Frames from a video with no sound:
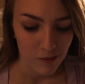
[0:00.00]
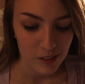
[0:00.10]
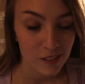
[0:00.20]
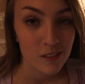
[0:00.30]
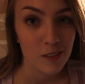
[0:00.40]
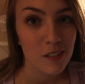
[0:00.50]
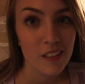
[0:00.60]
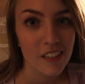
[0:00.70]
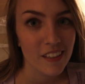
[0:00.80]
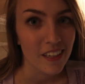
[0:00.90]
It's a little
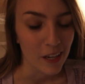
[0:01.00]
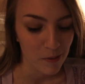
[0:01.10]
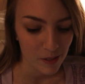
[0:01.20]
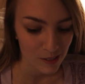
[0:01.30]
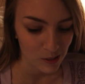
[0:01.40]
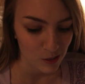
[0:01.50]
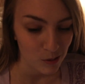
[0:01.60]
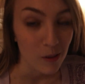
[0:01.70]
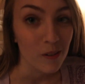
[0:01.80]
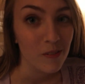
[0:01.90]
late in the game because it's
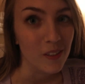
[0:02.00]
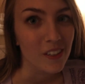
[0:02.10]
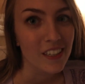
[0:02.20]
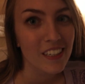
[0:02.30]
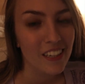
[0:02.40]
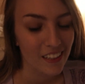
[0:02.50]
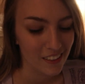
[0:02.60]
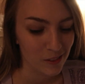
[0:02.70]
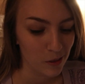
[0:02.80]
12.30 and the